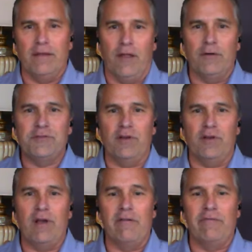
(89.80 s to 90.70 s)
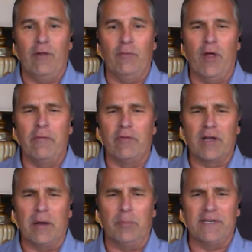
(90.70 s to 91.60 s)
No, sir. I've flown
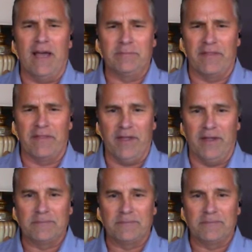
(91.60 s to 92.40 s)
over a couple of times, I think.